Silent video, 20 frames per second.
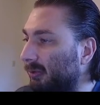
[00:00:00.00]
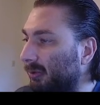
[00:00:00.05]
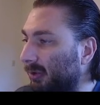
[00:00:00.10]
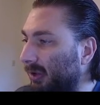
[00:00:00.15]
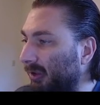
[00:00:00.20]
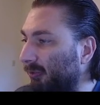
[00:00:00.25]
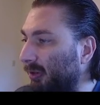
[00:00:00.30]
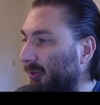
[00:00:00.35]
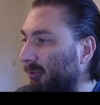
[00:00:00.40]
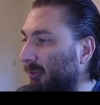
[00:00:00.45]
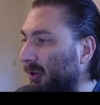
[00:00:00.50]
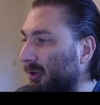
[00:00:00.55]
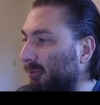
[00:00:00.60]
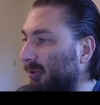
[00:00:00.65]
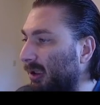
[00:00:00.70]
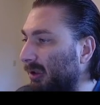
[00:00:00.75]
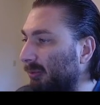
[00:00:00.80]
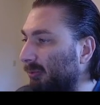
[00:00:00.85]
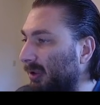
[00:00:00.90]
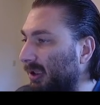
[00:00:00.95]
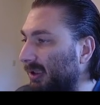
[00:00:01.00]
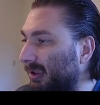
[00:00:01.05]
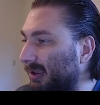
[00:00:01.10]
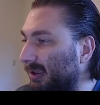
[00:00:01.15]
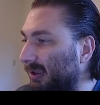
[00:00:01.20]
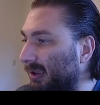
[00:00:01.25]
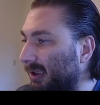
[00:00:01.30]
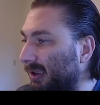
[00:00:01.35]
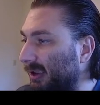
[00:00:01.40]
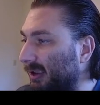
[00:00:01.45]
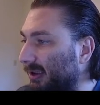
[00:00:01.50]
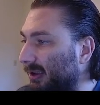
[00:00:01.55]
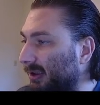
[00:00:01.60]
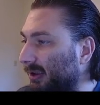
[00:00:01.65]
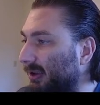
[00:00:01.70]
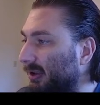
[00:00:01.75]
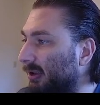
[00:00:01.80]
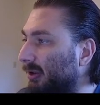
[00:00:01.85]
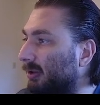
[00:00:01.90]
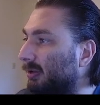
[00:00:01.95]
If we multiply by size
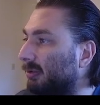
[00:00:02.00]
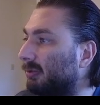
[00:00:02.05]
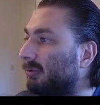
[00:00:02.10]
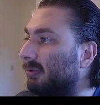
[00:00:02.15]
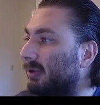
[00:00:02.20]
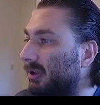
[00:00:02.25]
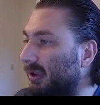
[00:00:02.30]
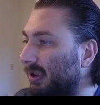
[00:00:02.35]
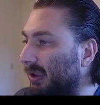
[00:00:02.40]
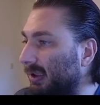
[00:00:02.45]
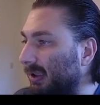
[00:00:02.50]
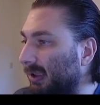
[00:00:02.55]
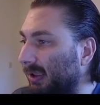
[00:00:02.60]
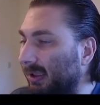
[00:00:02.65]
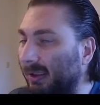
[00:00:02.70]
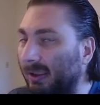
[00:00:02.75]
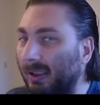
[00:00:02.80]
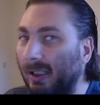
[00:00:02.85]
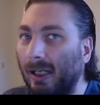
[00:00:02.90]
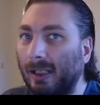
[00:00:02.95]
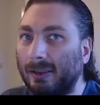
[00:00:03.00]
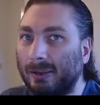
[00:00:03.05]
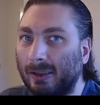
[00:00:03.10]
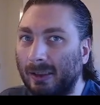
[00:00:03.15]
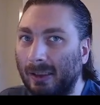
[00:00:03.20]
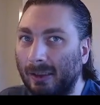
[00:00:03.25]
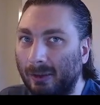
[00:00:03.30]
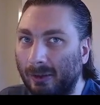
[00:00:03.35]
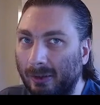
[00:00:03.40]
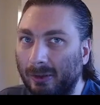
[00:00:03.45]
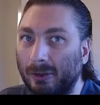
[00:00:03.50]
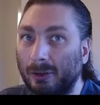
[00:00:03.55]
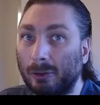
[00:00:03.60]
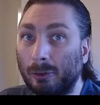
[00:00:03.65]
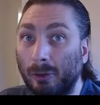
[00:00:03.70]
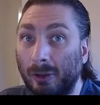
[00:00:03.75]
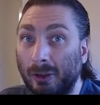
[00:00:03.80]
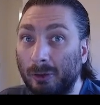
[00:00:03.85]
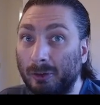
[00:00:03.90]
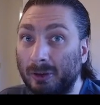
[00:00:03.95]
though, that's
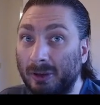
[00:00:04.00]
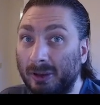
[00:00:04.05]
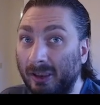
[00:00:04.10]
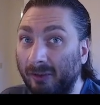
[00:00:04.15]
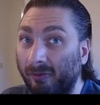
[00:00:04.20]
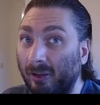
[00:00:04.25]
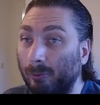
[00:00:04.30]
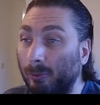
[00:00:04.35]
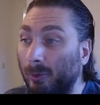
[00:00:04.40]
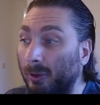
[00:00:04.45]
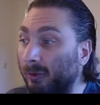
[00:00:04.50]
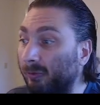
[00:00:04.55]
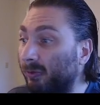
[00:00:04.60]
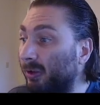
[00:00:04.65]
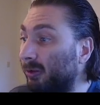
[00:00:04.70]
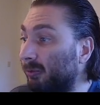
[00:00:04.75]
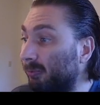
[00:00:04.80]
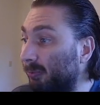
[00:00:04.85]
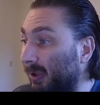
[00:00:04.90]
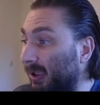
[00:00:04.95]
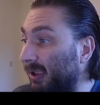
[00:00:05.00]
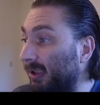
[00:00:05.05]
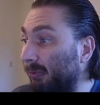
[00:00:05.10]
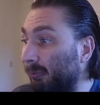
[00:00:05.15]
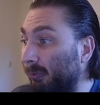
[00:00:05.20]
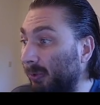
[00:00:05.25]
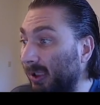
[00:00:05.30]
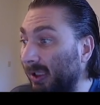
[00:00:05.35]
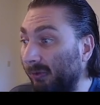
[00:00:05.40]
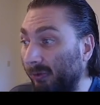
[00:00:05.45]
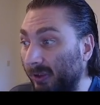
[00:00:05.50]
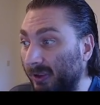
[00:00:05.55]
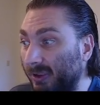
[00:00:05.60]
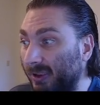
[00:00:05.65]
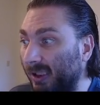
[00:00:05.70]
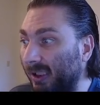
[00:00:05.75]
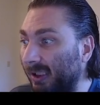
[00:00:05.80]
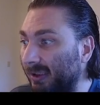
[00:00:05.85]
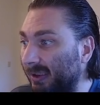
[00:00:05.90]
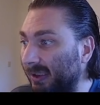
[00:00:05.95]
going to shift them over by whatever
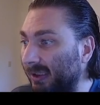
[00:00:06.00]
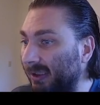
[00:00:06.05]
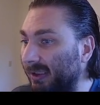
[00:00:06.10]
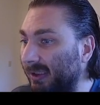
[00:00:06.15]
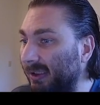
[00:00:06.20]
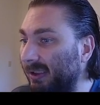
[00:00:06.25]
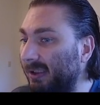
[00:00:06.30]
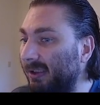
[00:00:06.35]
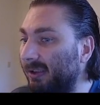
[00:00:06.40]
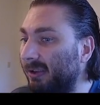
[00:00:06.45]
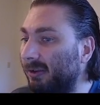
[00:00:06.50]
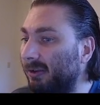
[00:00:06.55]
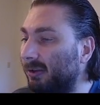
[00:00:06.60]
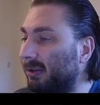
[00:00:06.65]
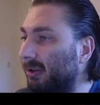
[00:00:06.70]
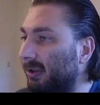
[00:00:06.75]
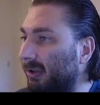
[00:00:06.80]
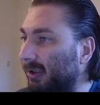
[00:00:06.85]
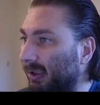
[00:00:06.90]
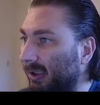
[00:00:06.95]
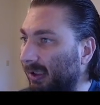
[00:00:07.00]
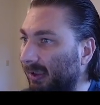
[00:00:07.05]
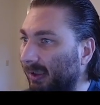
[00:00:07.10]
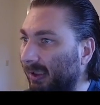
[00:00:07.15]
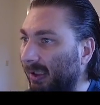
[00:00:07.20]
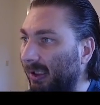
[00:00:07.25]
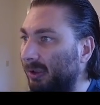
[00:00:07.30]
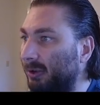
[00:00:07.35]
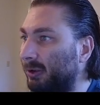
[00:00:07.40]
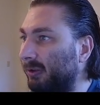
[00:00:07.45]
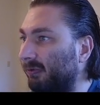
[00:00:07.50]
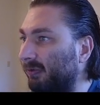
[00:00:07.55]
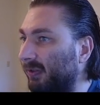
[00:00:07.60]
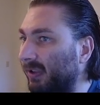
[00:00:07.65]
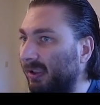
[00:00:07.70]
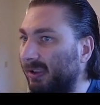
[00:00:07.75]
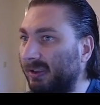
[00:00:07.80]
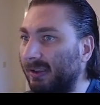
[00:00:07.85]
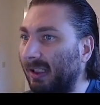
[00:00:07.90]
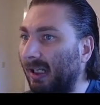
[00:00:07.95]
size they need, and that should
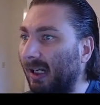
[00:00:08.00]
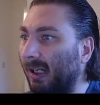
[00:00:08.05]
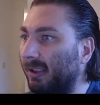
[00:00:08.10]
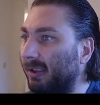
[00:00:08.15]
fix that